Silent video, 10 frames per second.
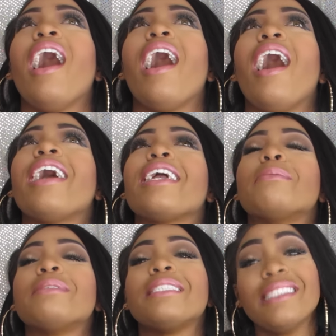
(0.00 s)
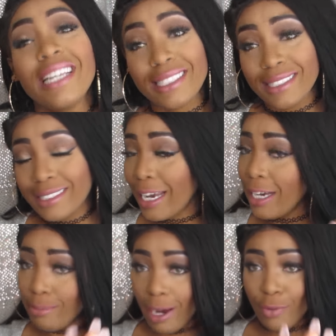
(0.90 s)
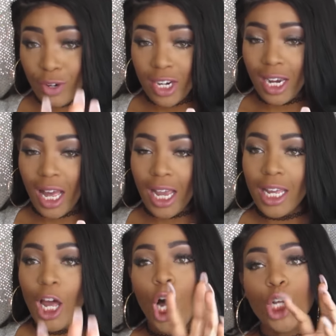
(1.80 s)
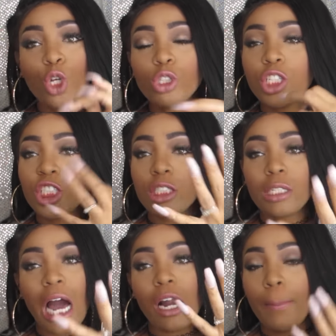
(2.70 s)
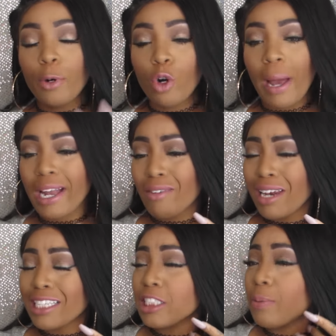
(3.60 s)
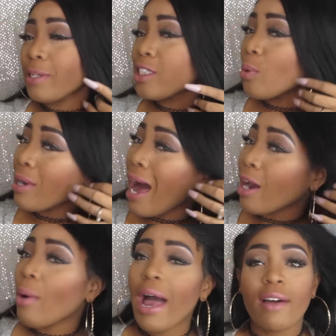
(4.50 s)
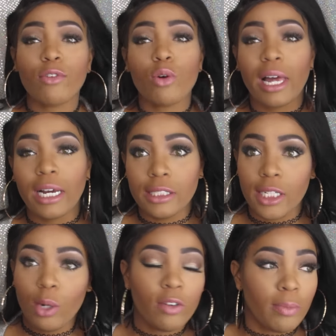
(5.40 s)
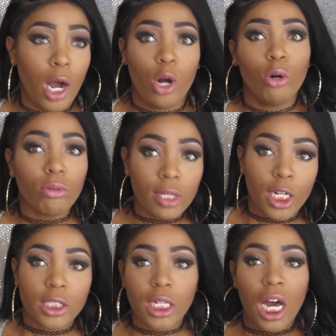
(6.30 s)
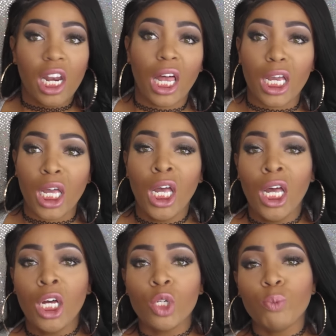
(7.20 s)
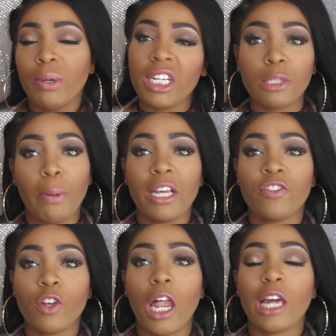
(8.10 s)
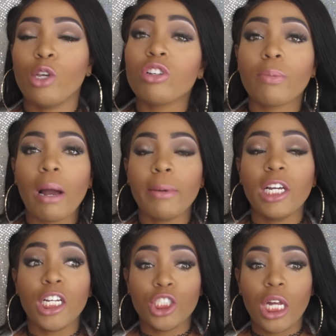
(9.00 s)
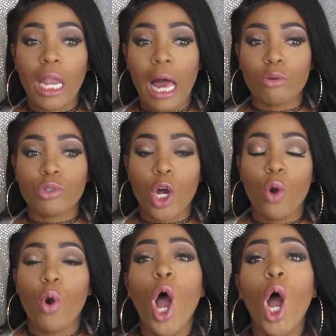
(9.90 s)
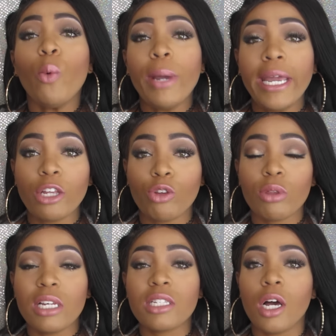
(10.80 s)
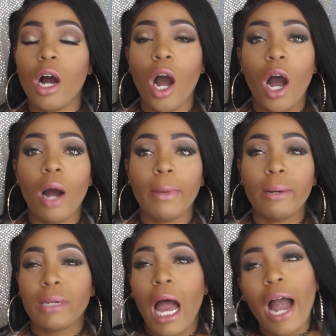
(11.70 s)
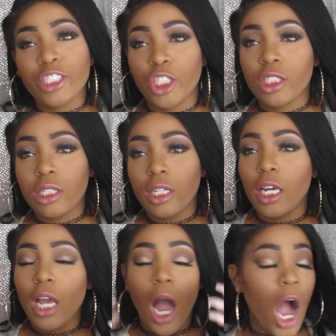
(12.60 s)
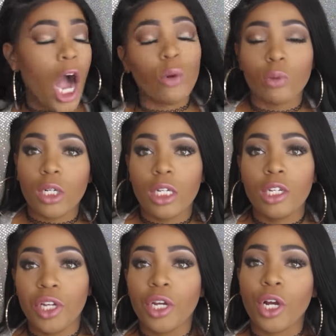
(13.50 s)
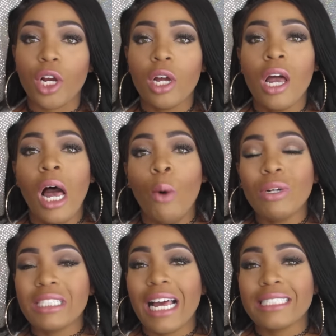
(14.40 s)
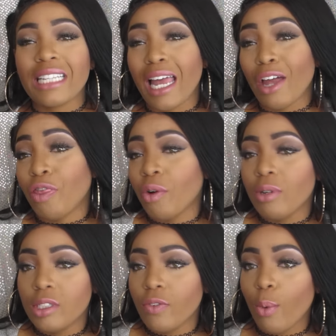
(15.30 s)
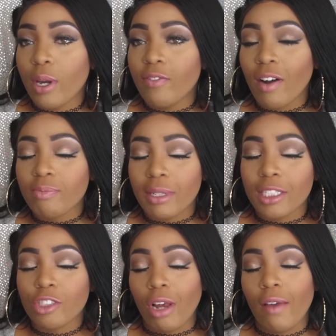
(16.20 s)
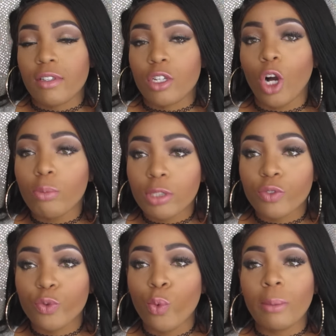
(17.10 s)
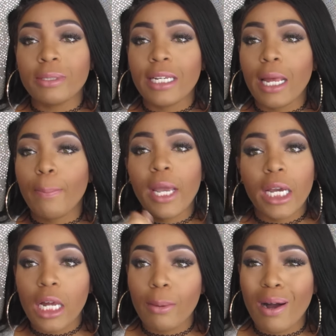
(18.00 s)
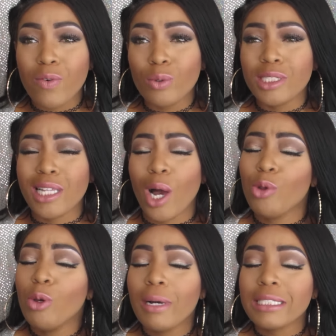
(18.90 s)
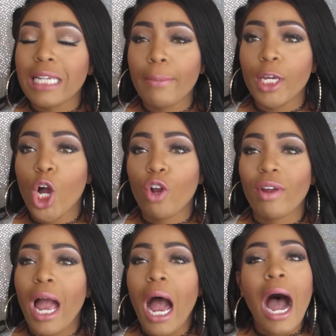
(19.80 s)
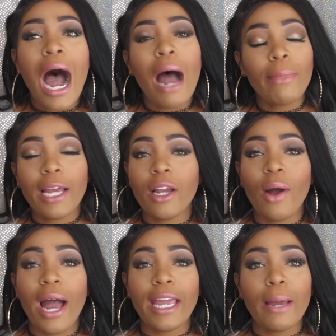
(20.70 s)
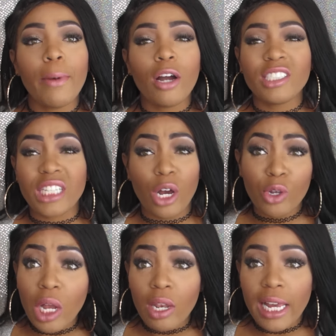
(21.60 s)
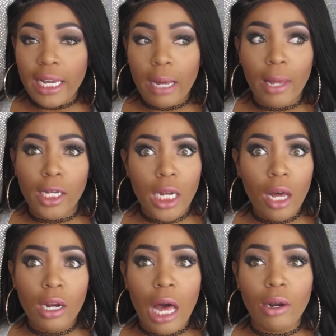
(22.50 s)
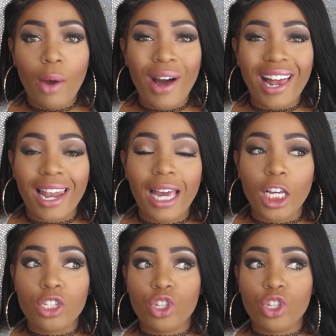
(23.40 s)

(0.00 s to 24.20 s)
I am 16, my friend. Like, you should just kind of pull back and relax, especially when I don't have no like adult of my own there to kind of like be a space filler. Like, you should probably chill out. So we get through this obnoxiously awkward dinner, which lasted like 30 to 45 minutes. Travis gulped his food. I'm sitting there picking up my food. She's like, oh, you must not be hungry. I'm like, no, I am hungry. She's like, oh, you don't like it? I'm like, no, no, no, I like it.